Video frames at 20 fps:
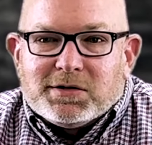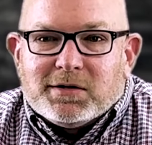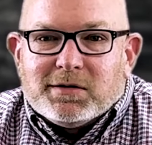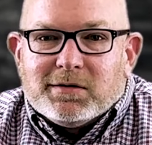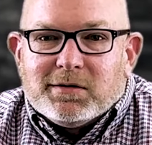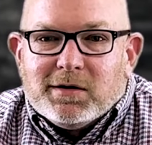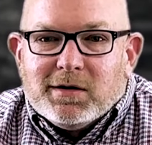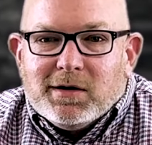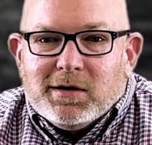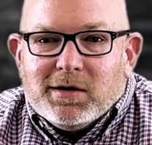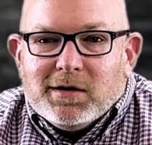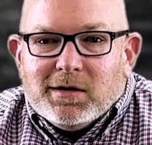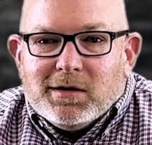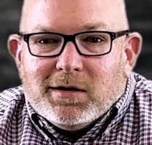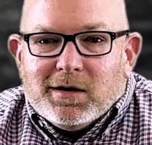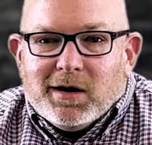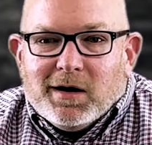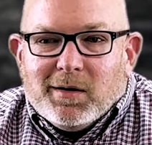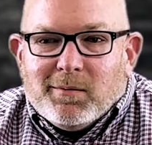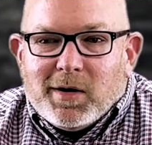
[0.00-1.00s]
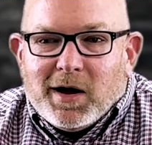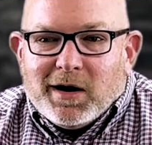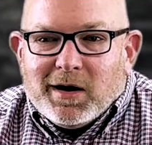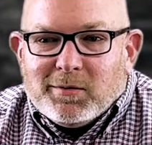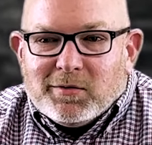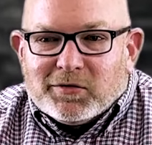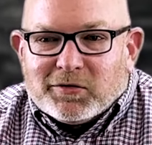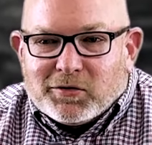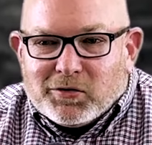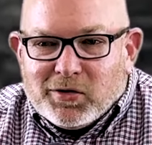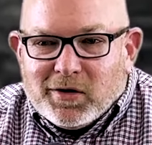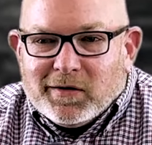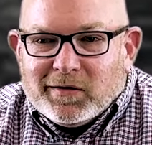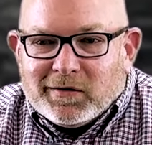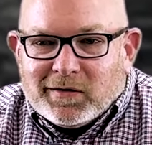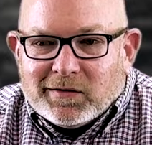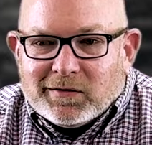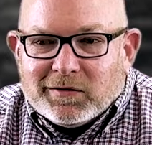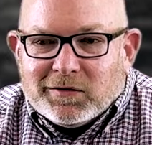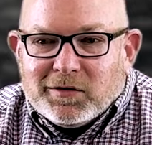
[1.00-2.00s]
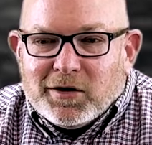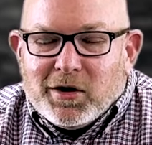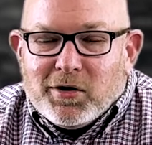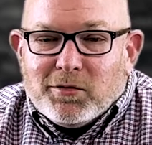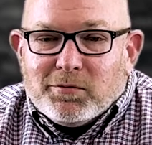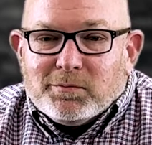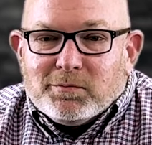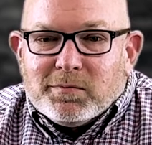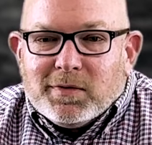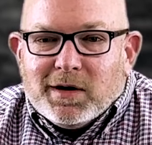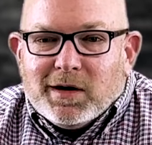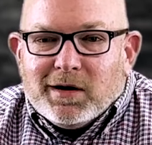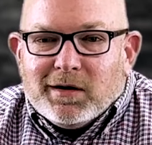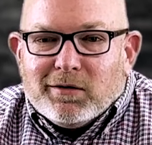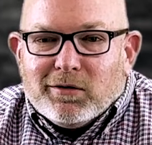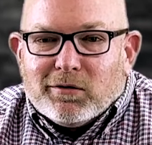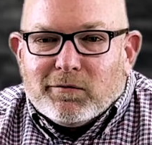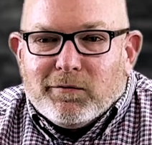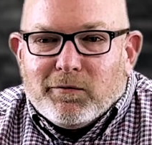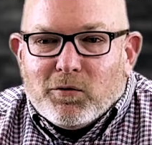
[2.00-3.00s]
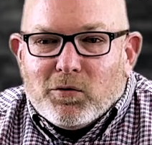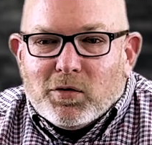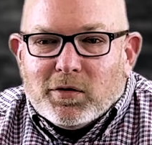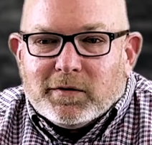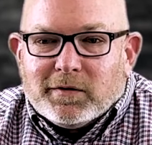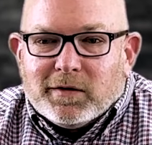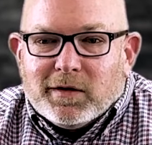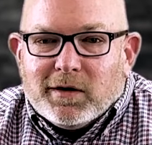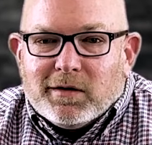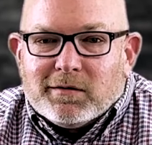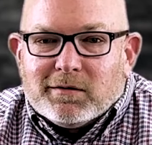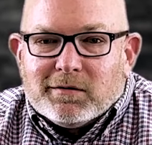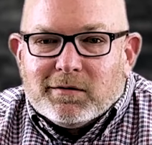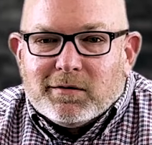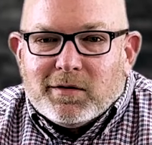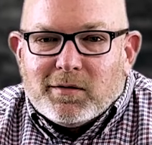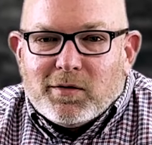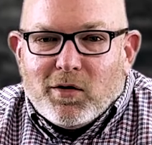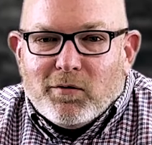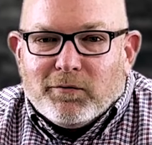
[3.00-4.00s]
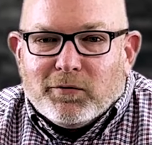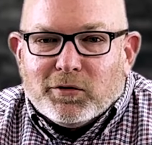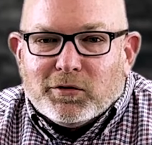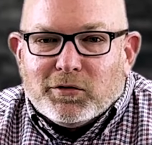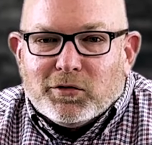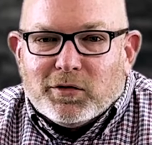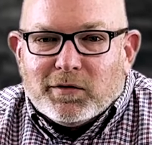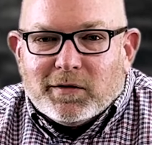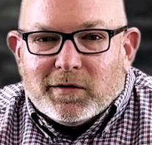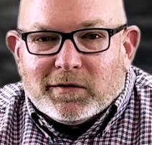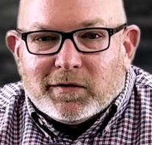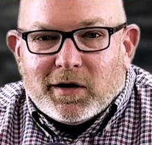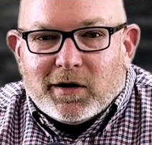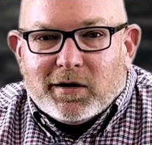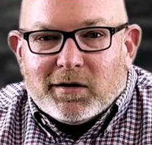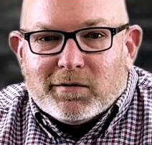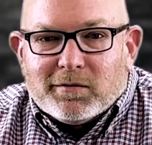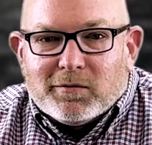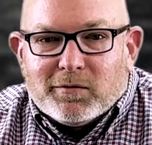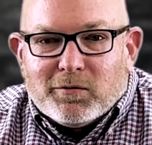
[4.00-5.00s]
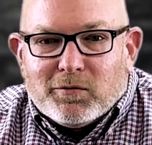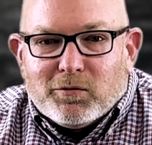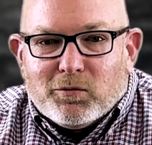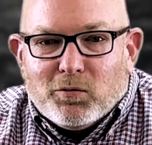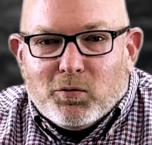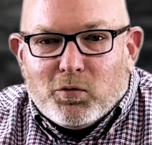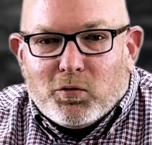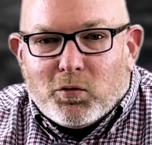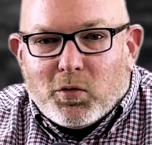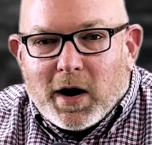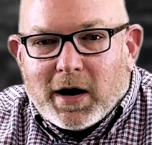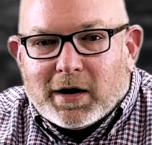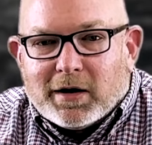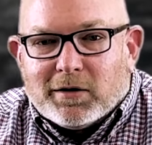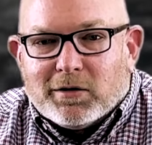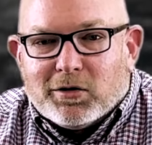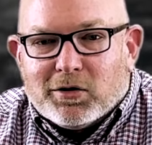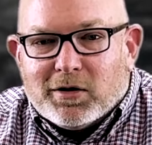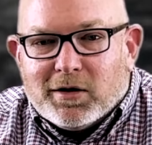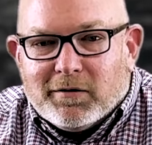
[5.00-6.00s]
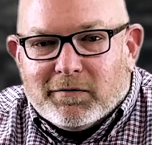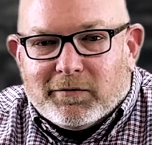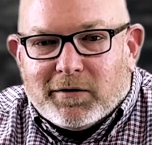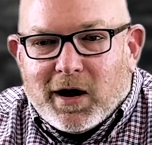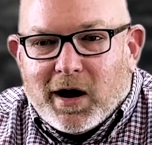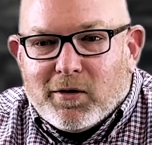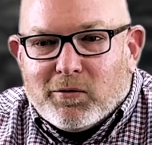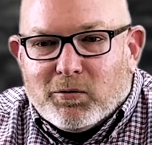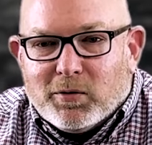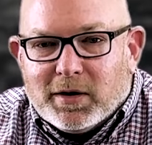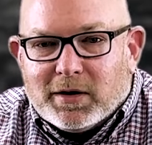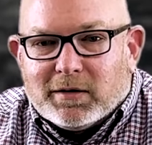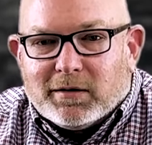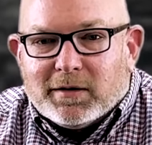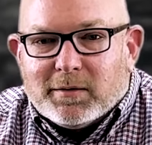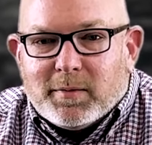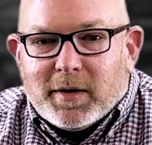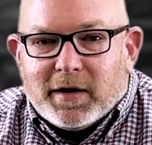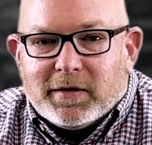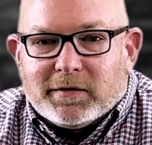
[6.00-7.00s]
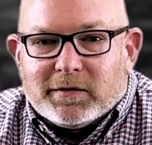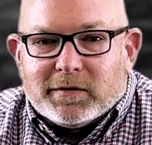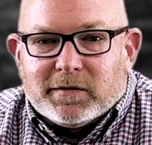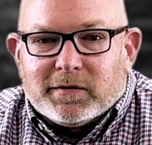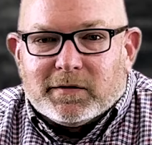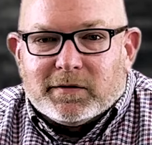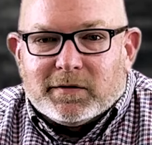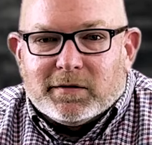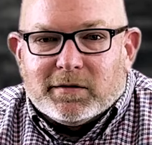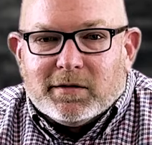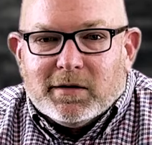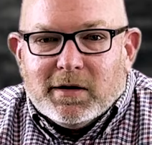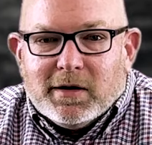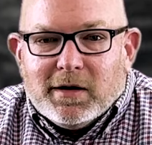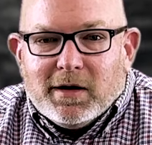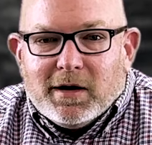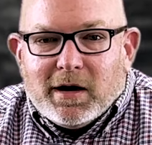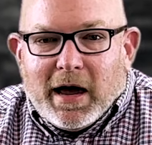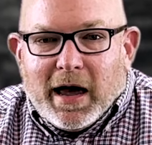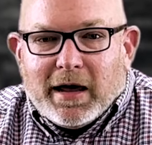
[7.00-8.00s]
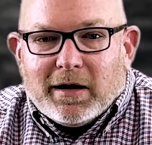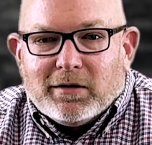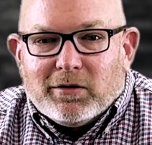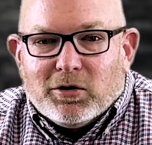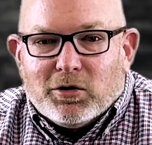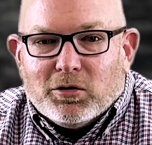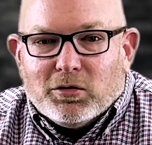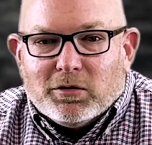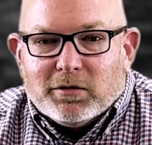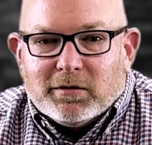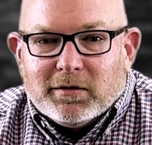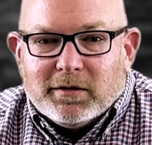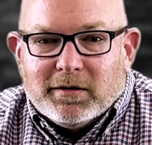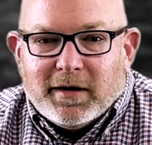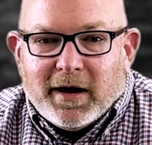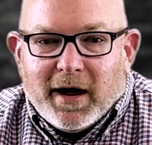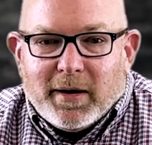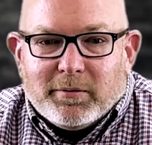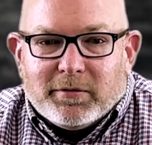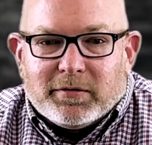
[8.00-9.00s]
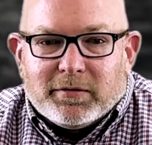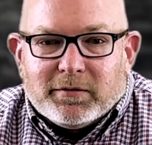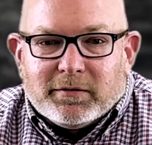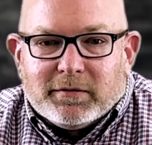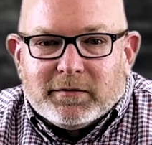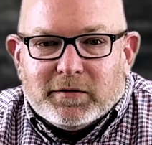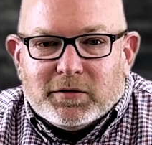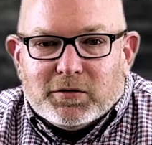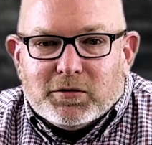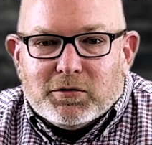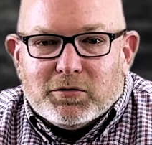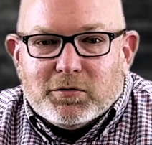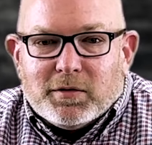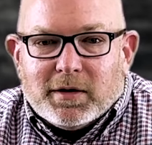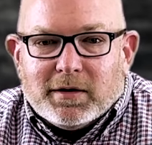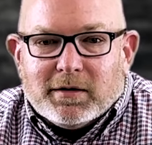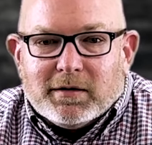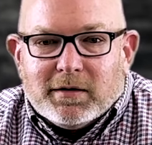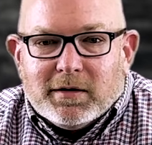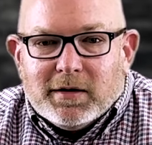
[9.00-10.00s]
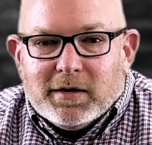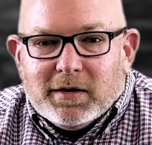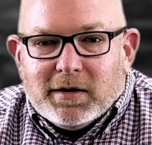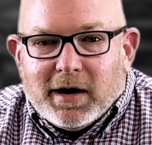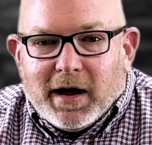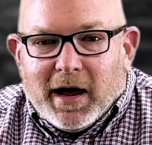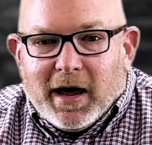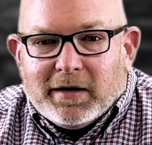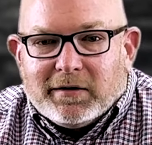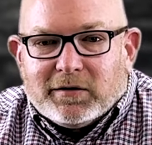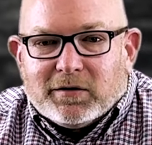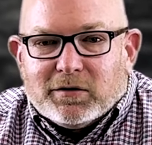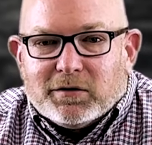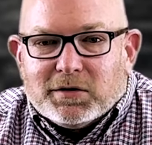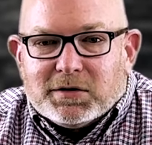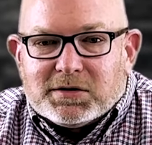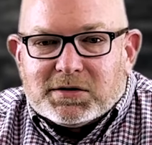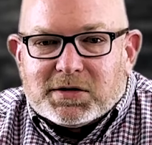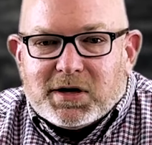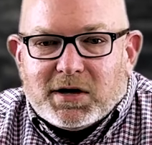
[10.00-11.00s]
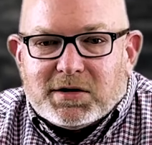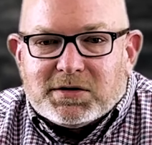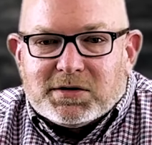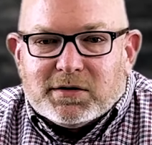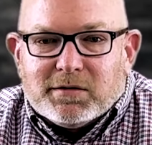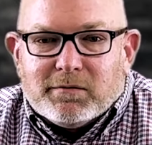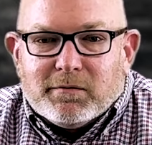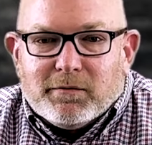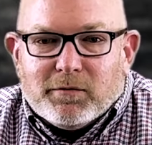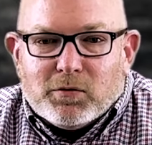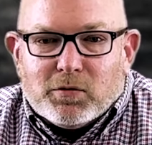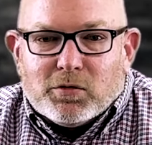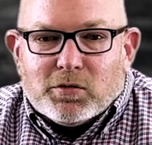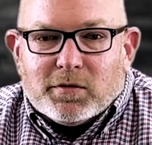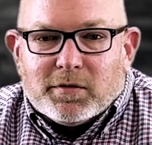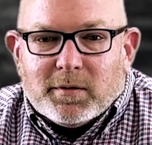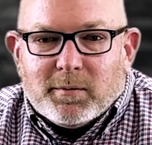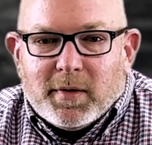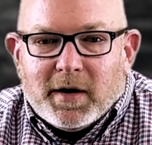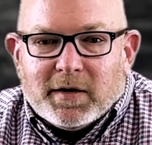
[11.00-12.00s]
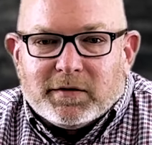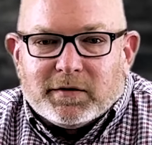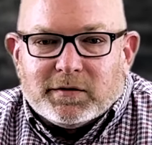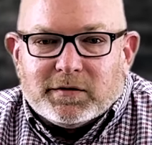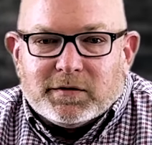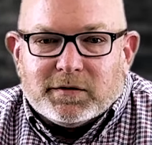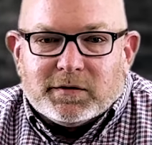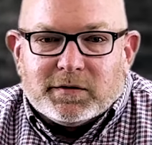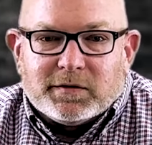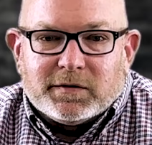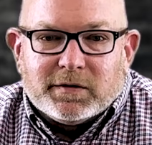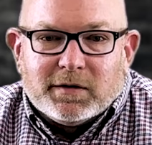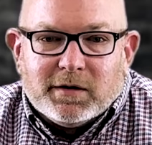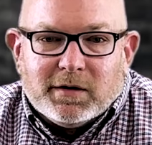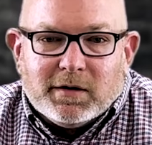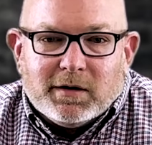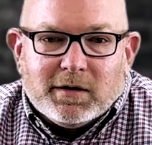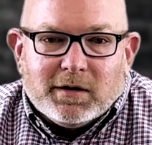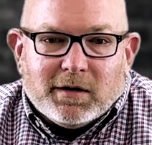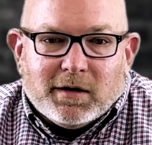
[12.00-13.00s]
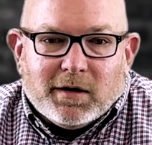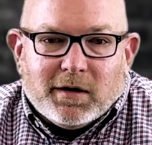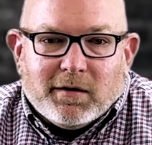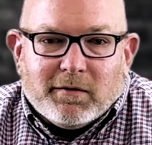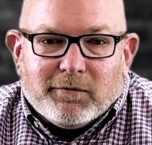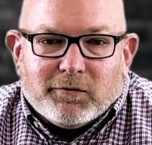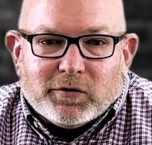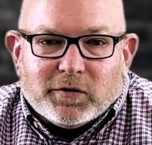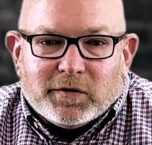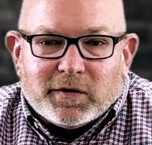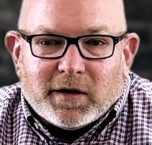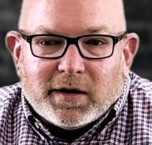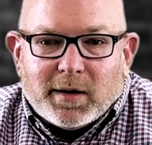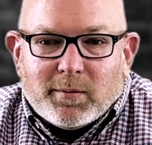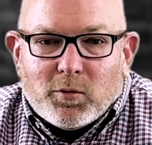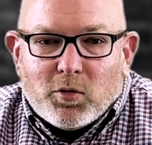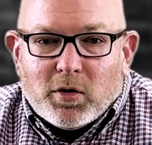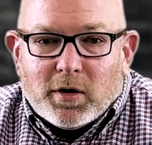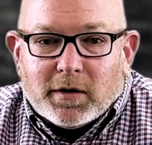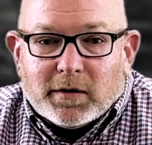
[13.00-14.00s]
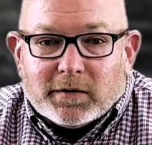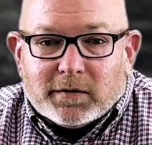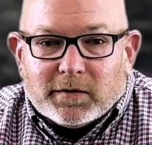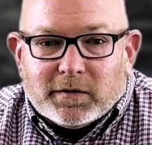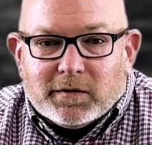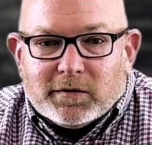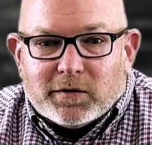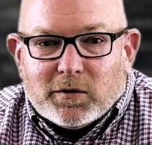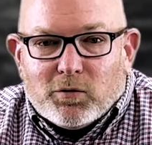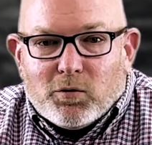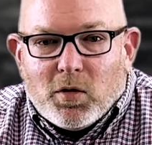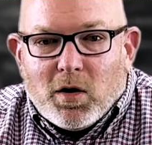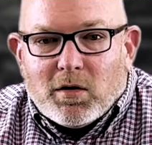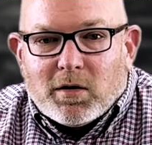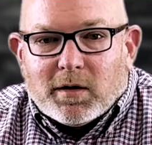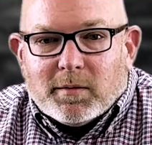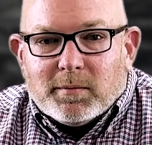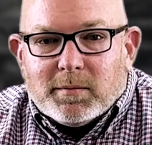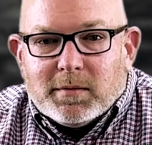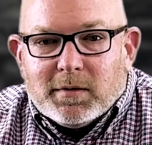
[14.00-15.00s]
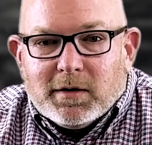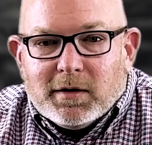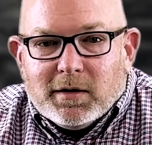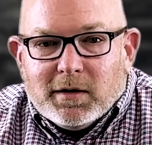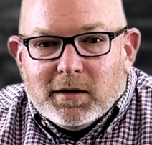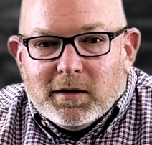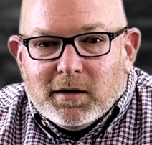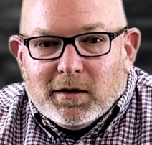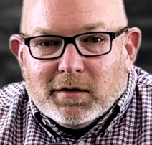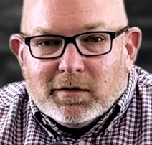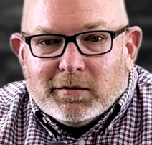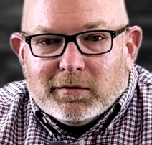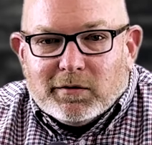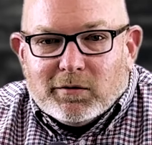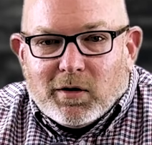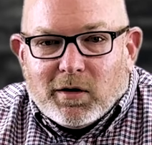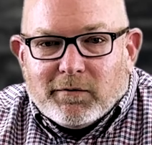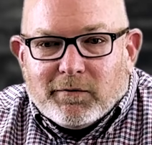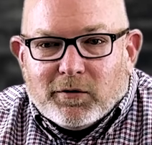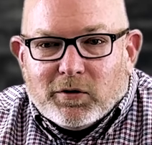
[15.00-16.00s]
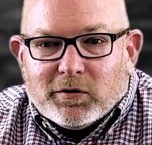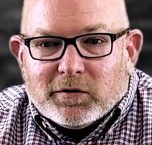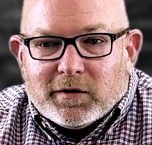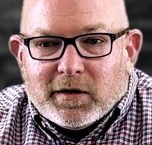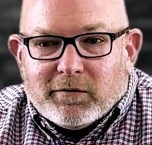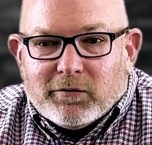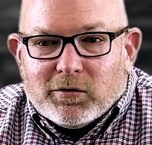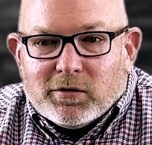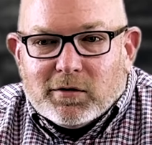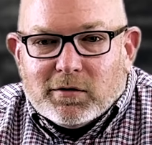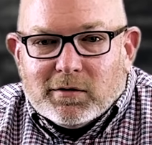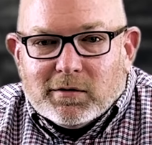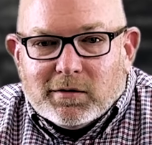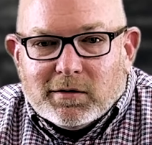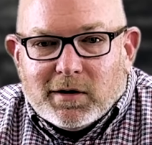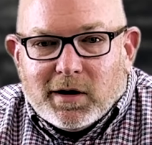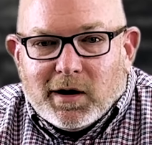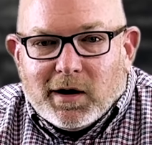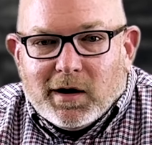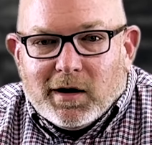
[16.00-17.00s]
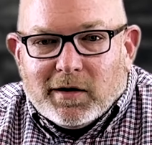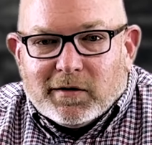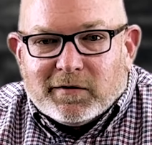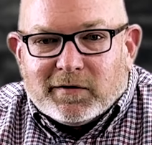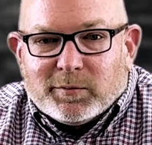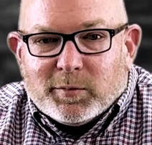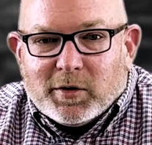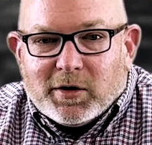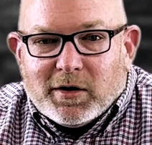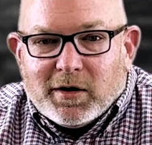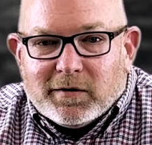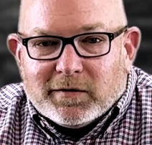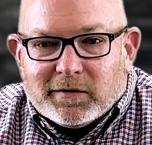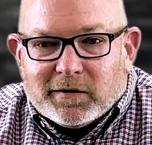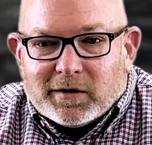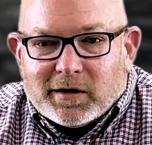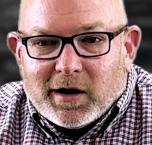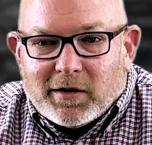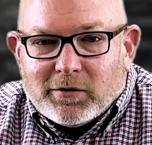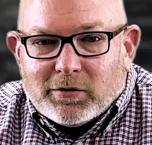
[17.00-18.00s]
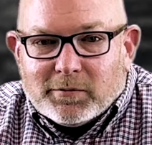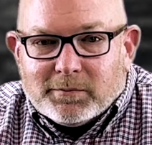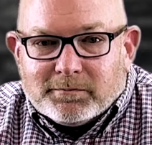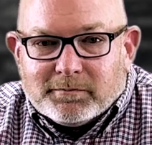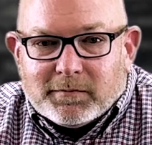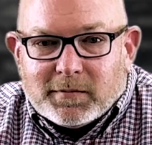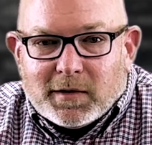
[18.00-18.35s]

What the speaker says: And my name is Chris, as you know, and look forward to hopefully doing this on a regular, if not weekly, basis to add a little depth to and add to the discussion for the messages for Sunday mornings. And so welcome to our first ever experience together.